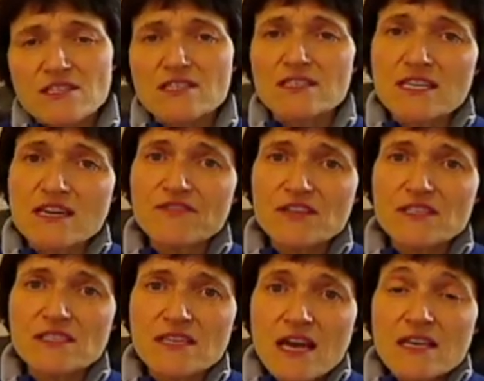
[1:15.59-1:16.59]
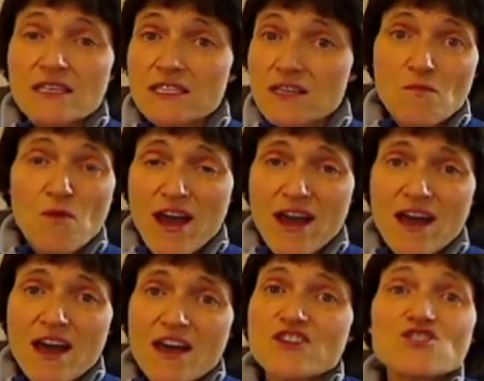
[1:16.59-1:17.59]
to see if there's somewhere
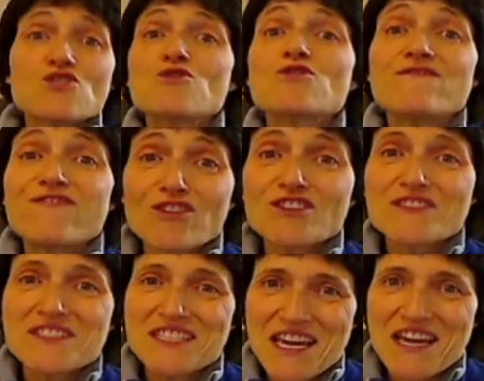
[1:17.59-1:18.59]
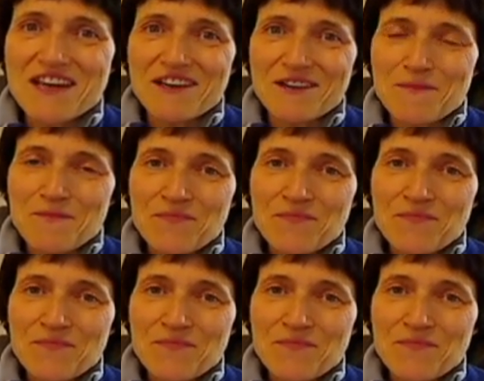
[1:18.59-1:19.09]
that you could volunteer